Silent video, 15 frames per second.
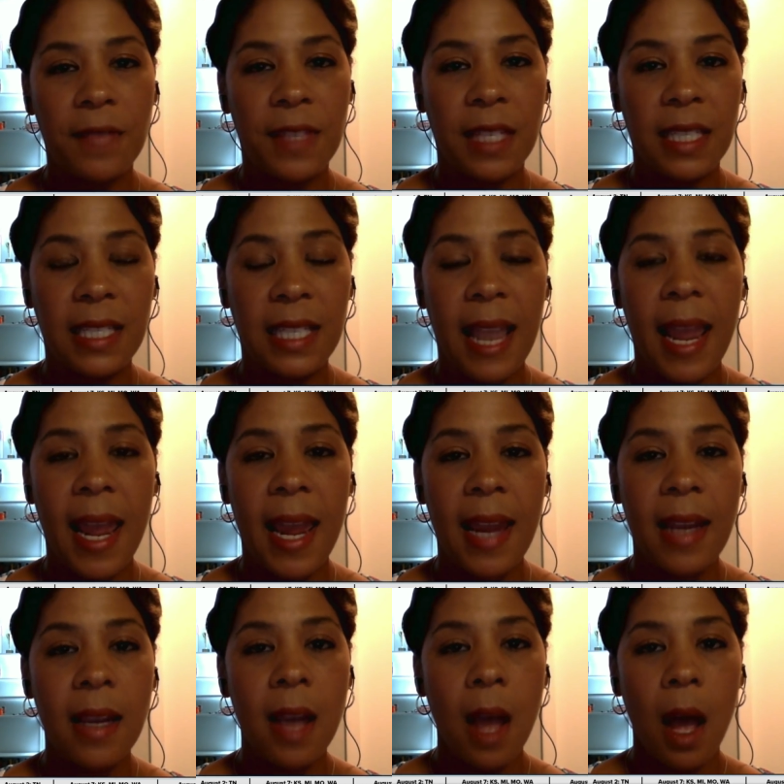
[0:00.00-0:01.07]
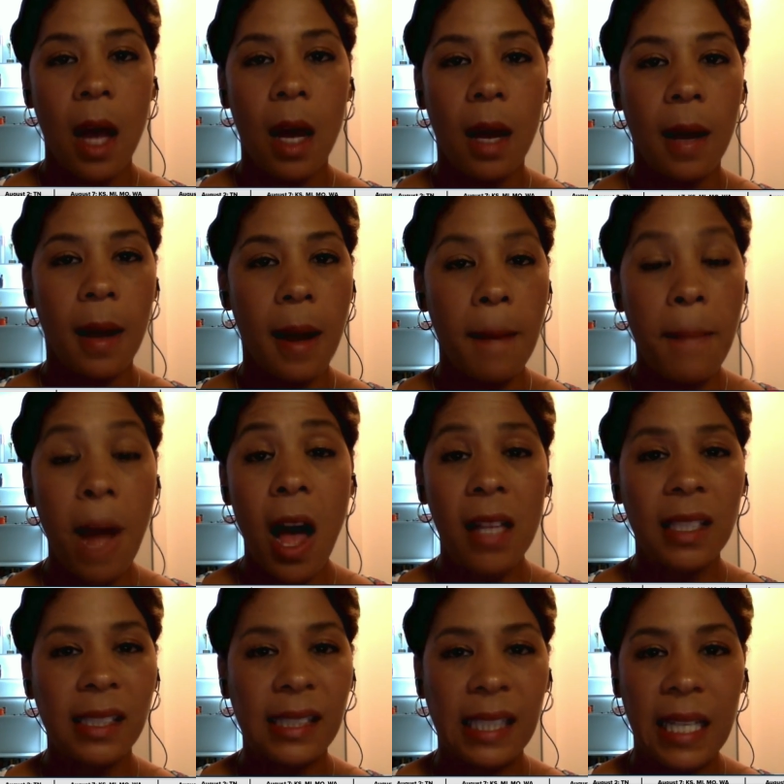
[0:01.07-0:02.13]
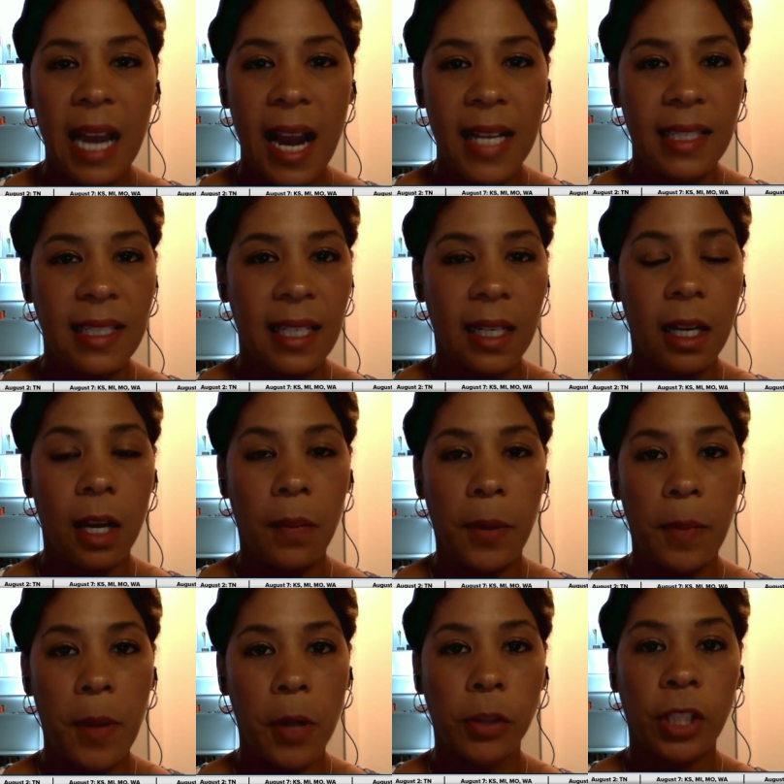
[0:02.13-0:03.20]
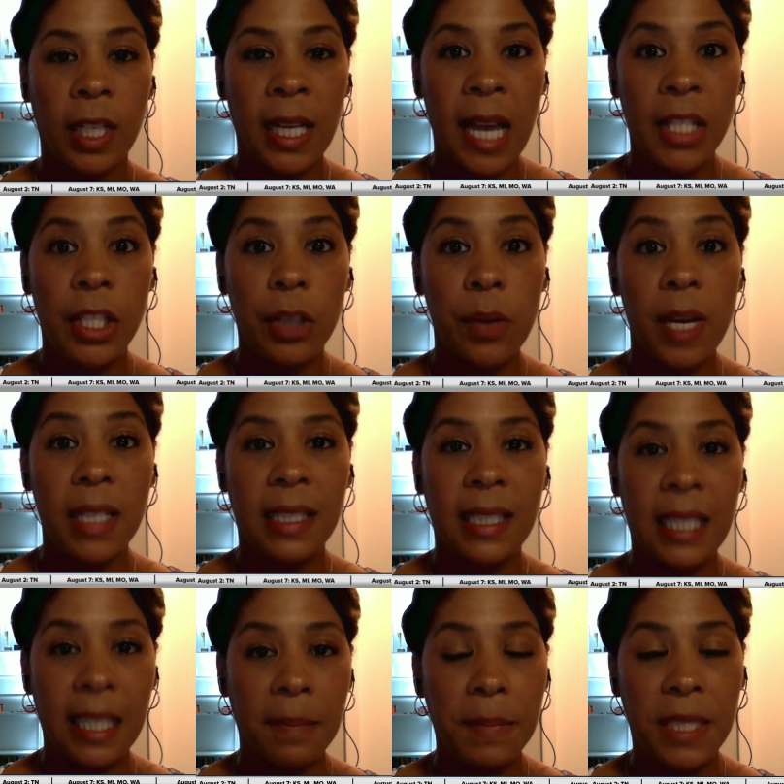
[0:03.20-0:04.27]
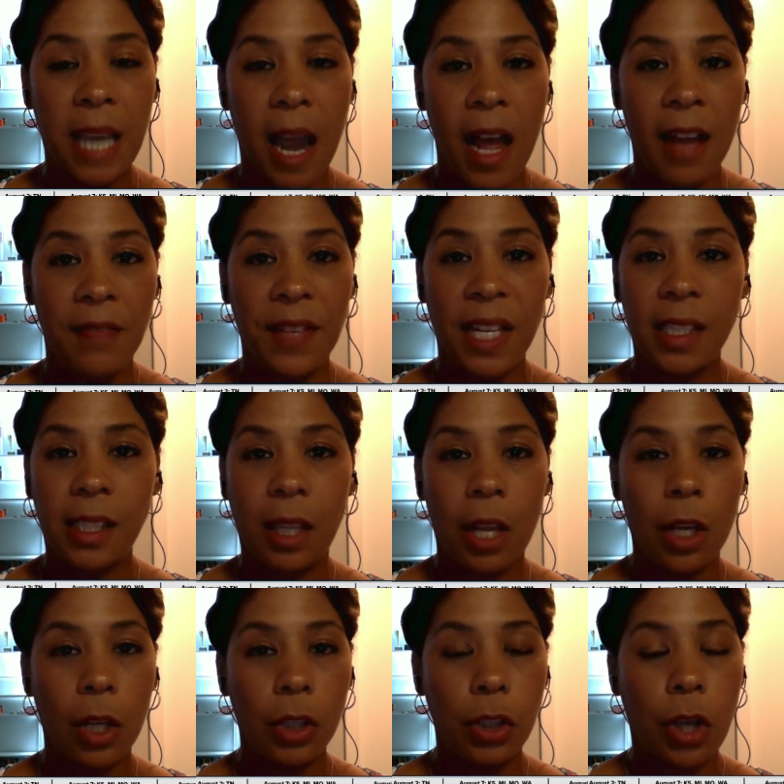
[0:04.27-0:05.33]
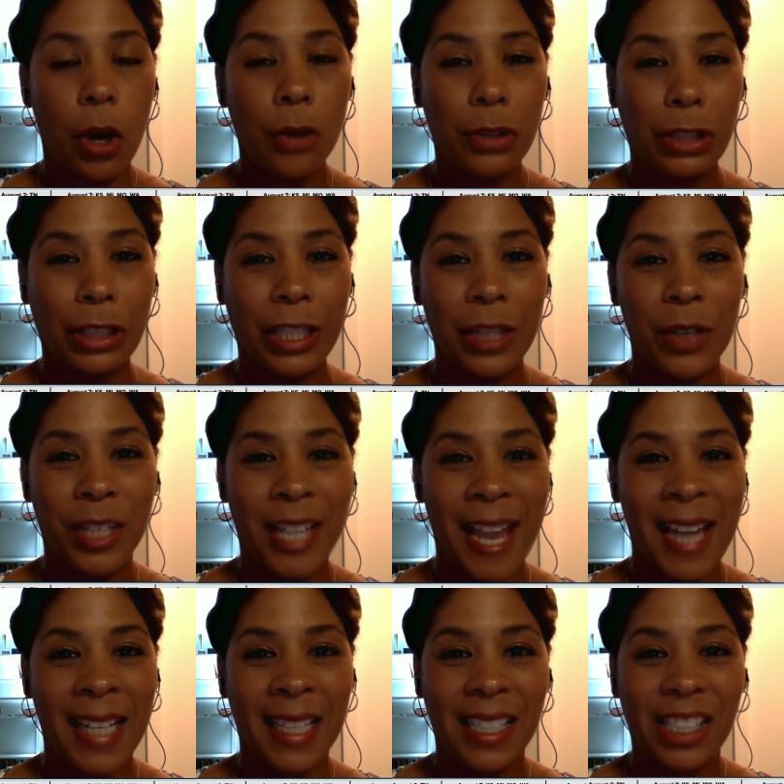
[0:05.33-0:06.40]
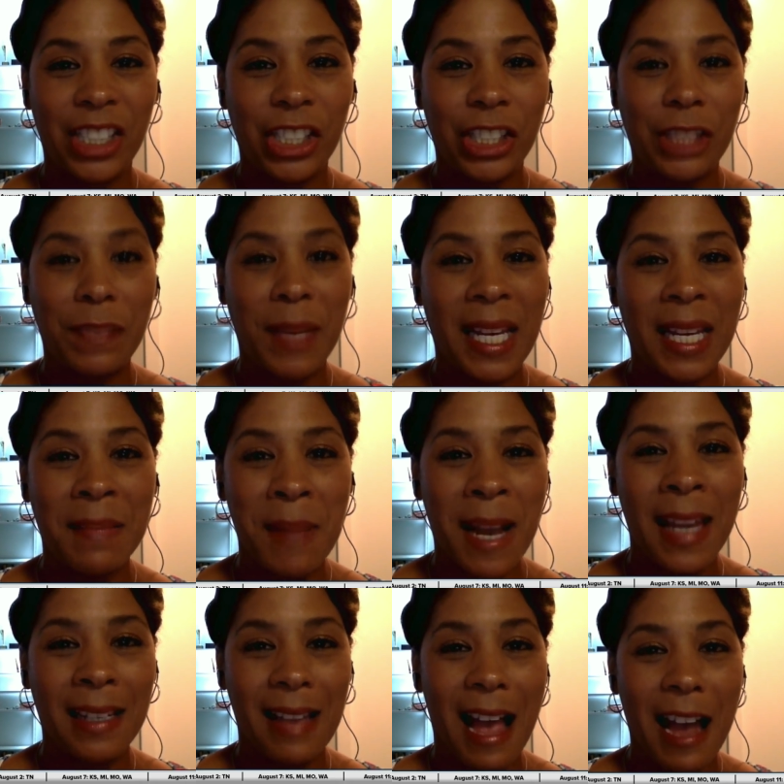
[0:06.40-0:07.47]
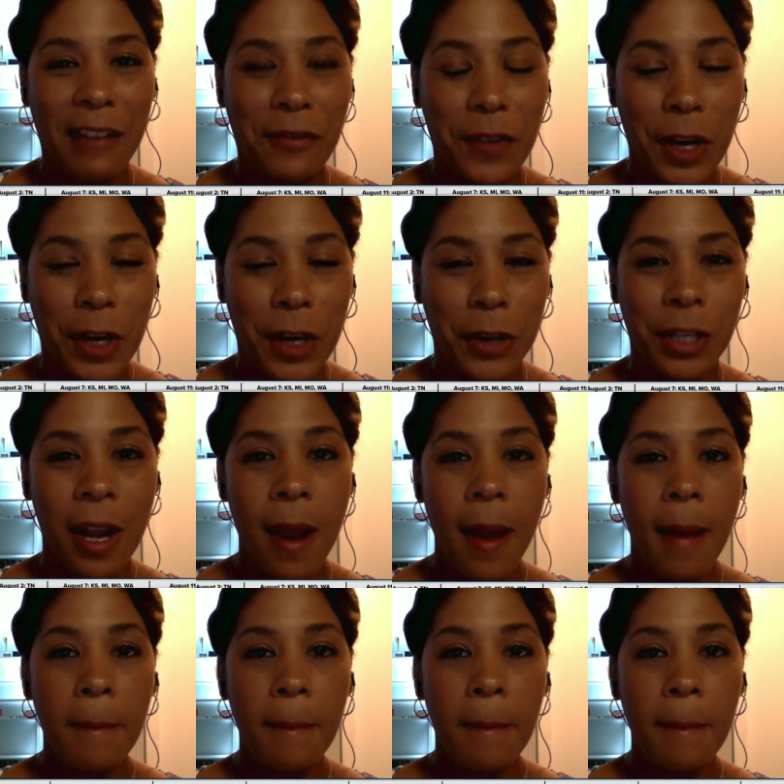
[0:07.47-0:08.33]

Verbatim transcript: of the day, uh, a policy idea, a proposal, and I do a deep dive. It's totally organic. It's just me and my iPhone.